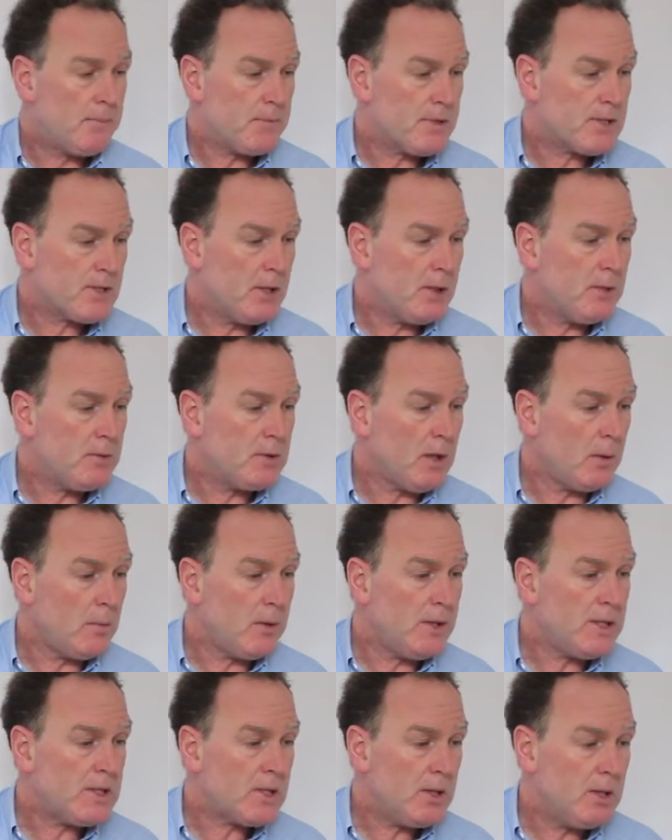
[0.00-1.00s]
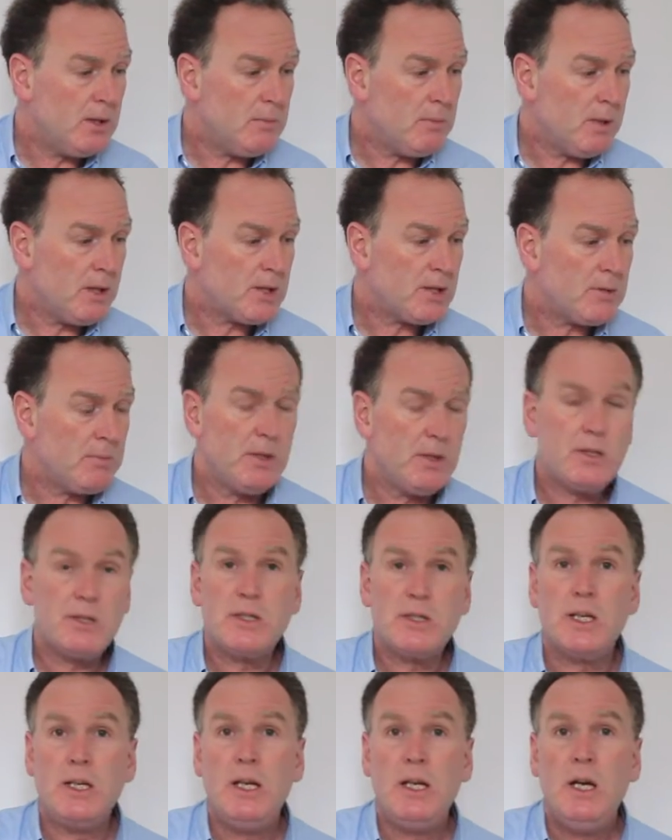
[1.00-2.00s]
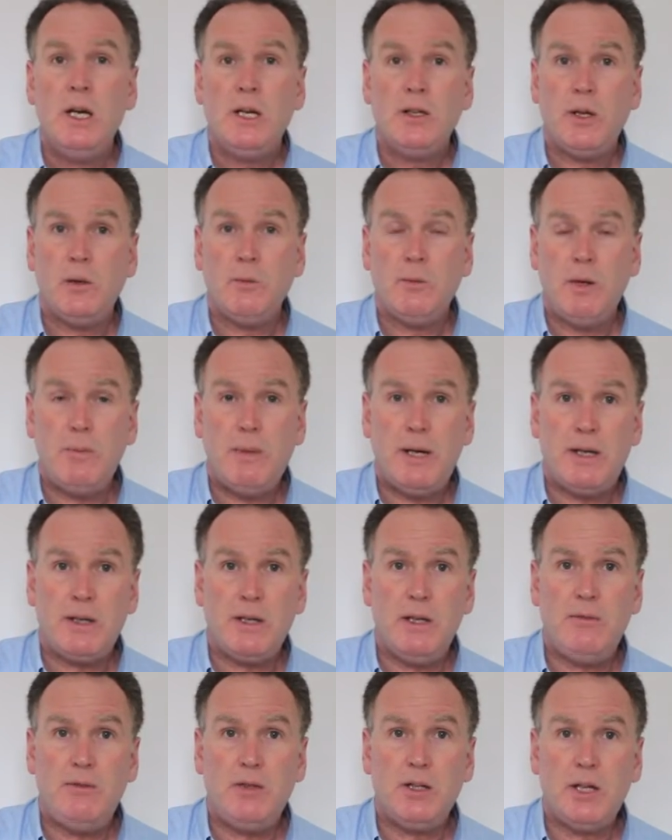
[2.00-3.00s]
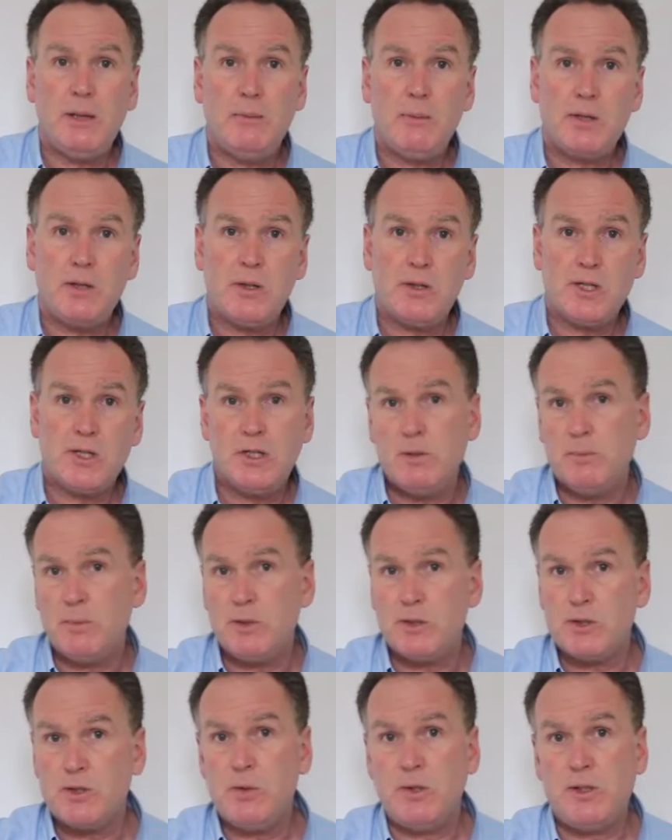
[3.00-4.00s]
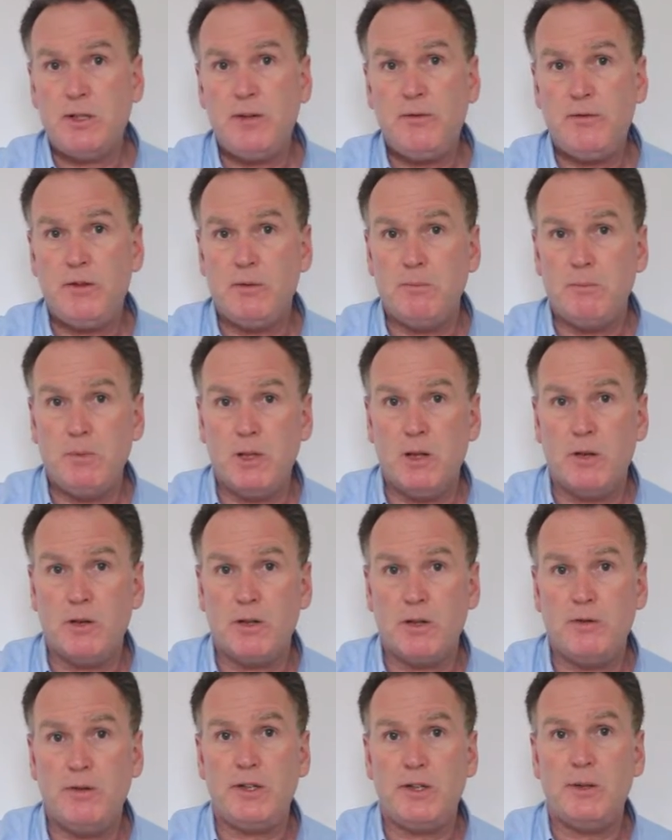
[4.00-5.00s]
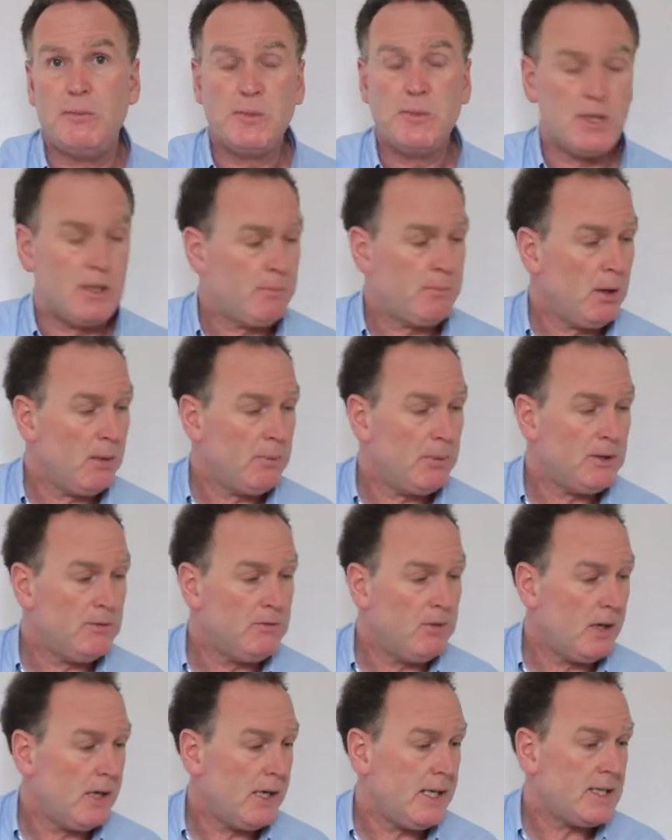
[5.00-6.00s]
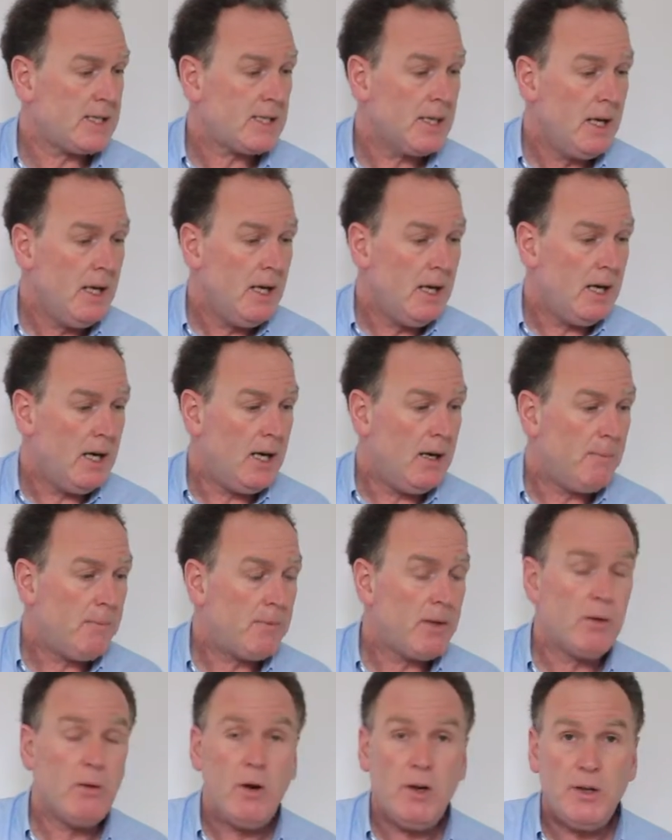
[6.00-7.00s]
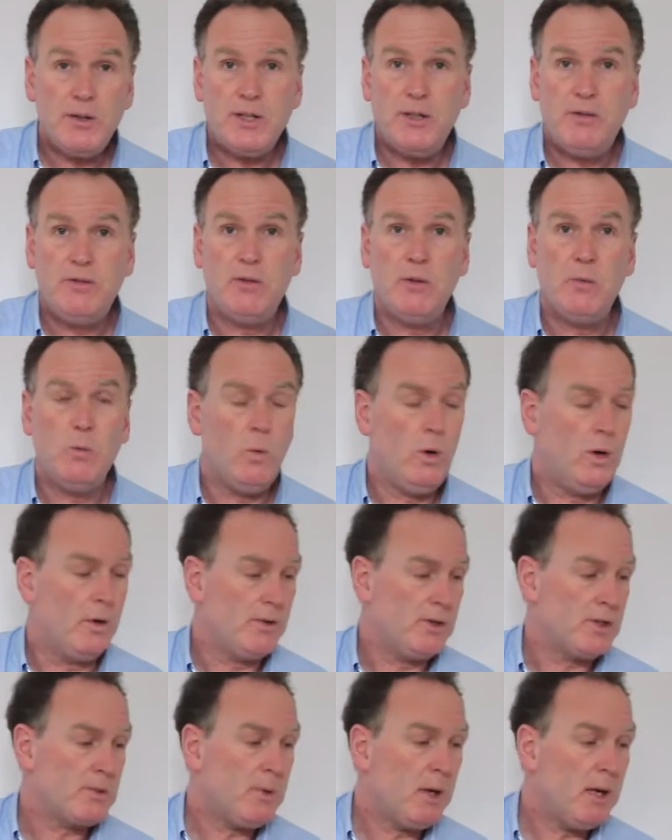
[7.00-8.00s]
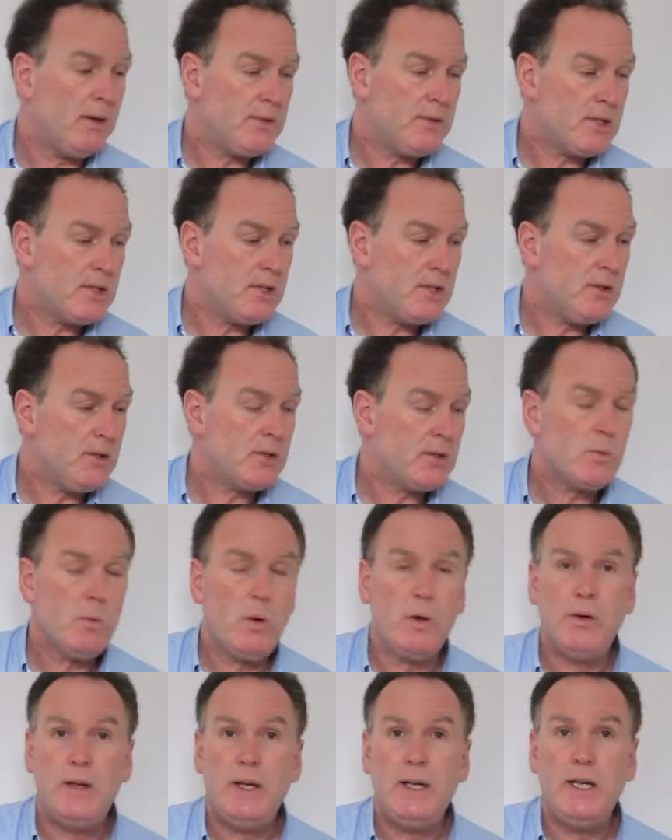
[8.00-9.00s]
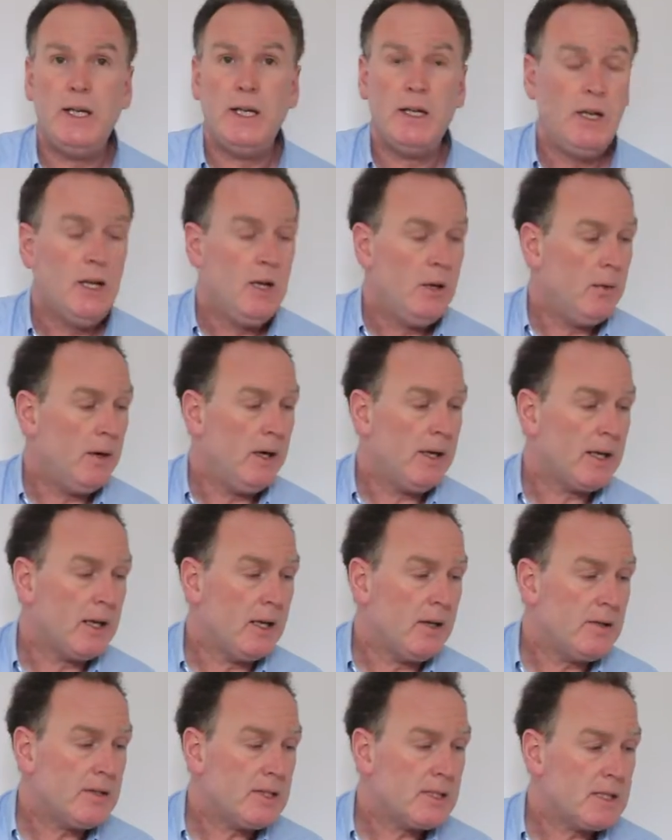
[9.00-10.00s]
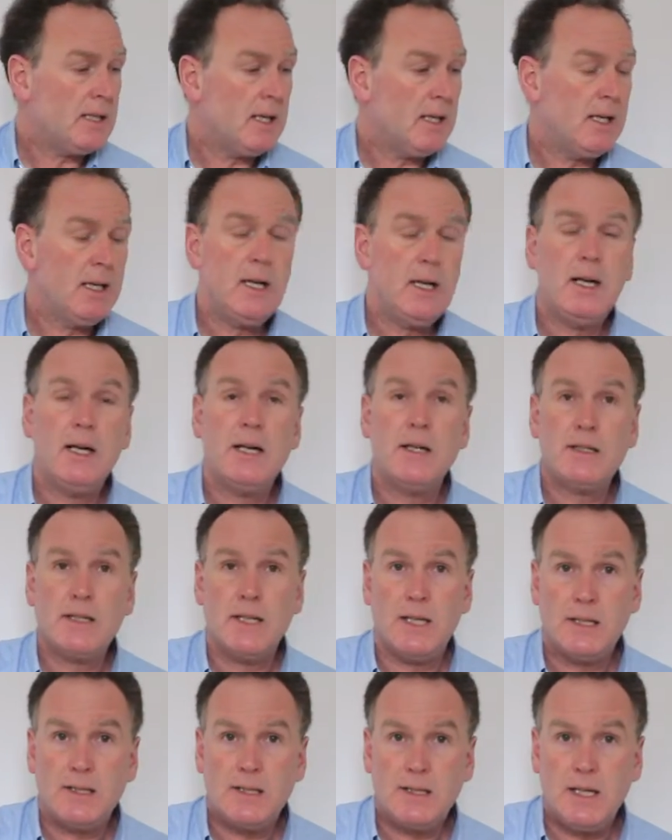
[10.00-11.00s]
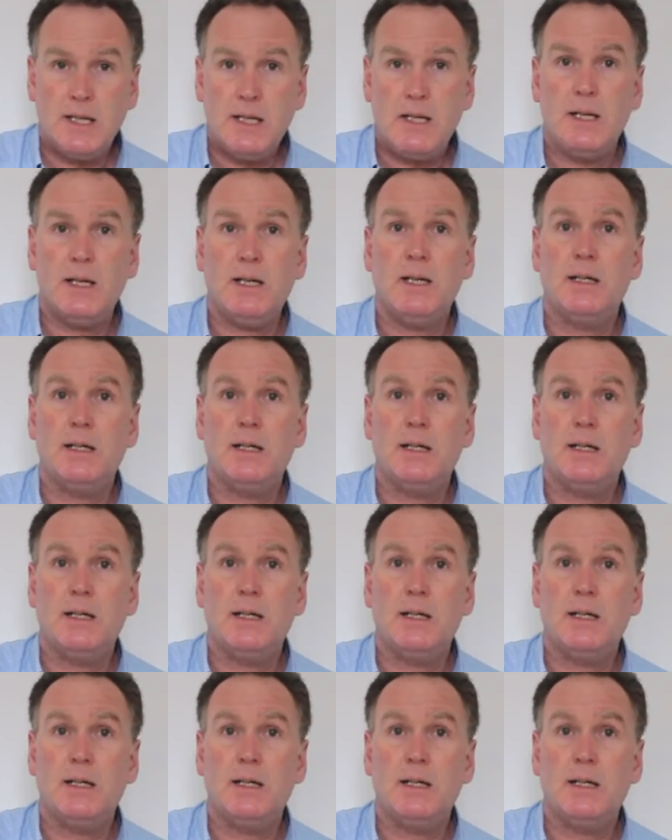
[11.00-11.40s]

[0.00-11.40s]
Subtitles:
So don't worry too much, but don't worry about it if you come across other books with different milonga rhythms. They're probably right. There are different ones, but I've just used one here where it goes ta, ta, ta.